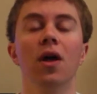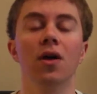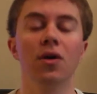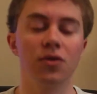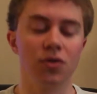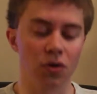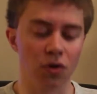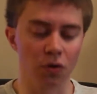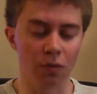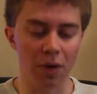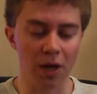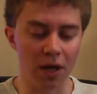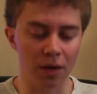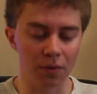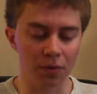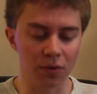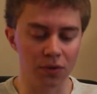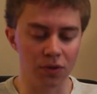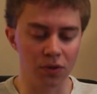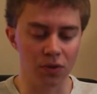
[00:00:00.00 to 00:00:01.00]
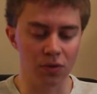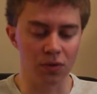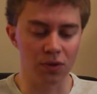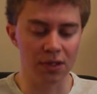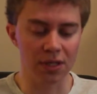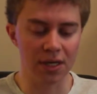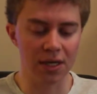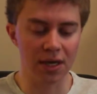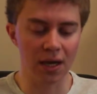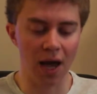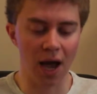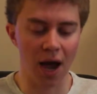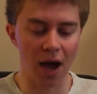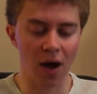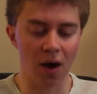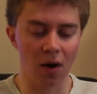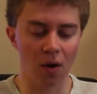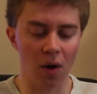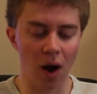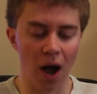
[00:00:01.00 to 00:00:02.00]
So you'll be able to see
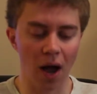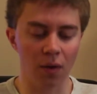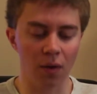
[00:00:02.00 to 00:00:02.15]
how I